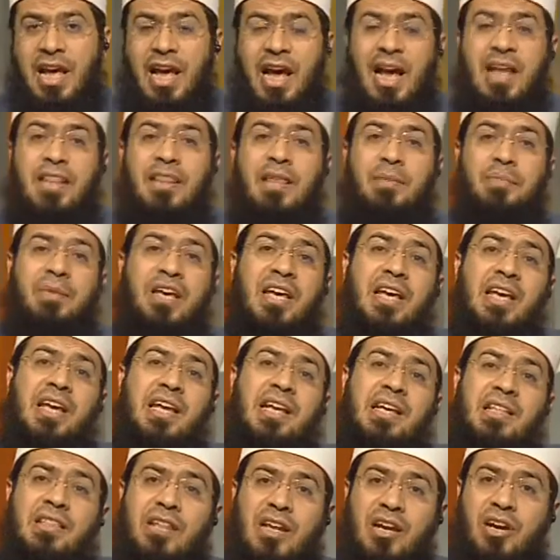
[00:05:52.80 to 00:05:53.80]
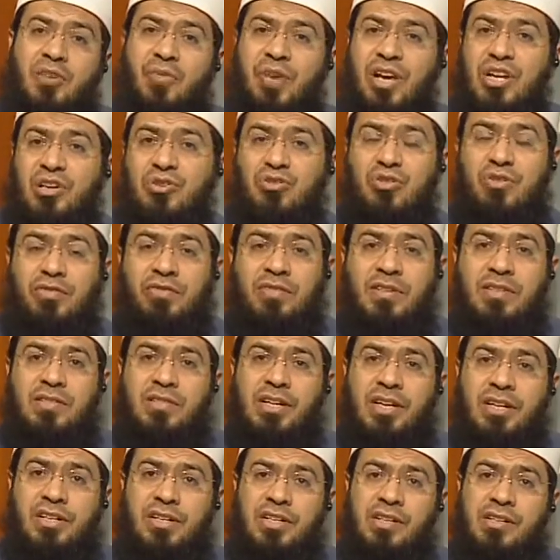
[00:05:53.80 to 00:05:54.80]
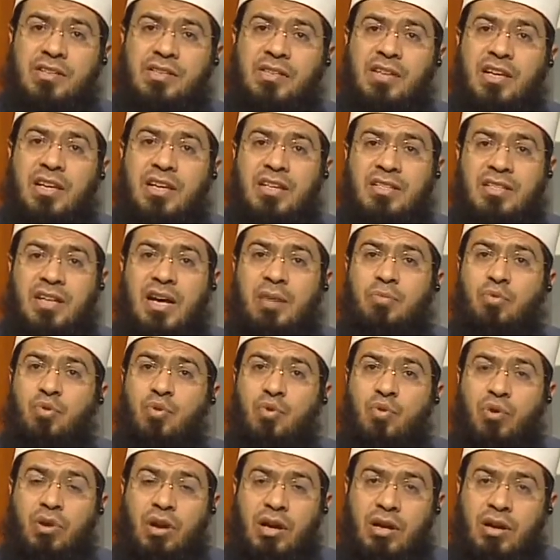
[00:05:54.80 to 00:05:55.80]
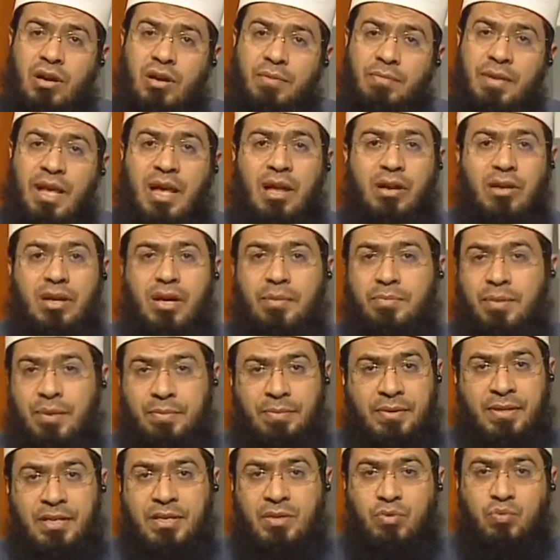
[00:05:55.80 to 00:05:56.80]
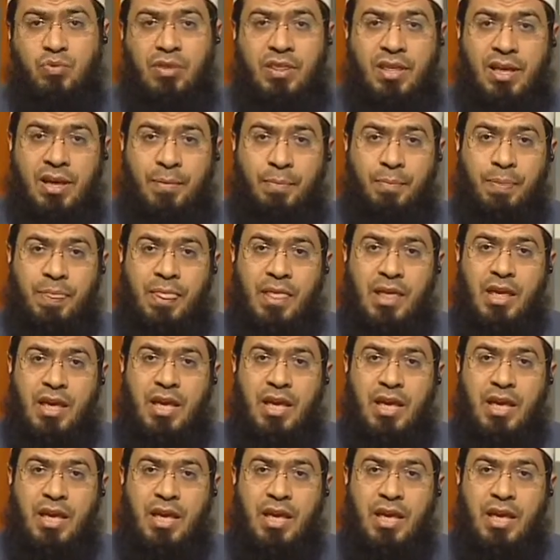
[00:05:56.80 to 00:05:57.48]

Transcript: At the beginning, the narrator of this hadith is Abu Huraira, may Allah be pleased with him.